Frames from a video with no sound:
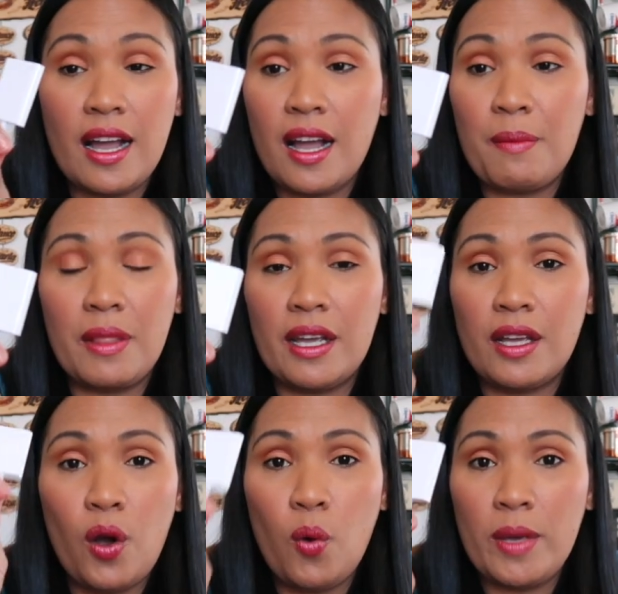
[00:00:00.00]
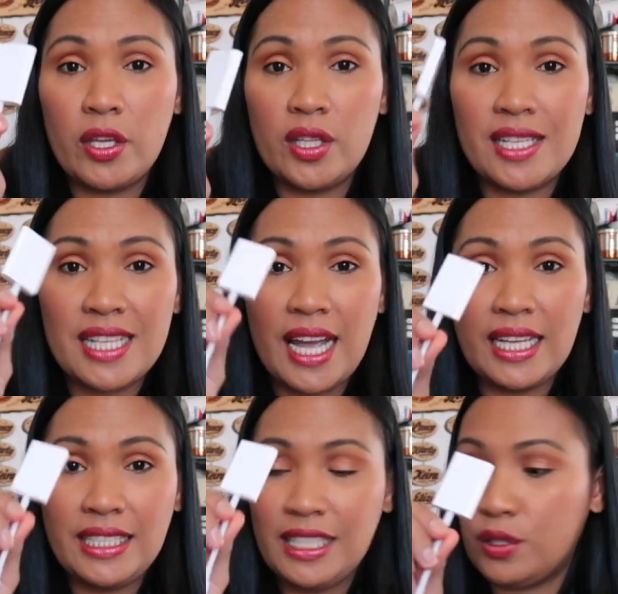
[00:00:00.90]
I'm like, oh my goodness,
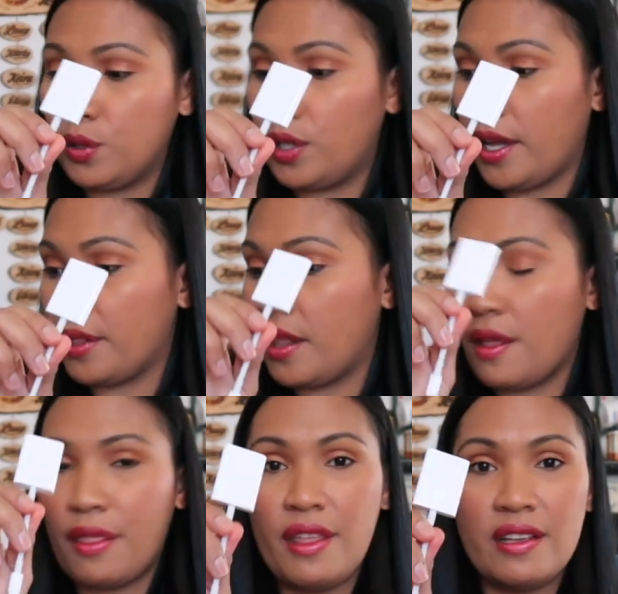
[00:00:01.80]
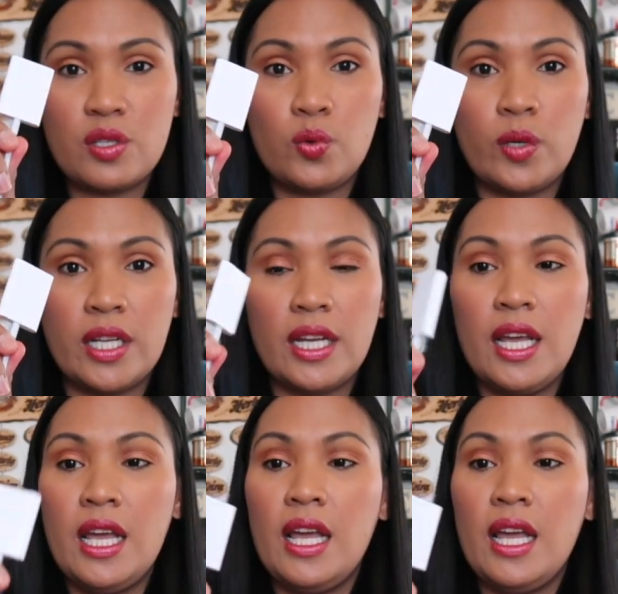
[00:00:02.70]
I need to get this one.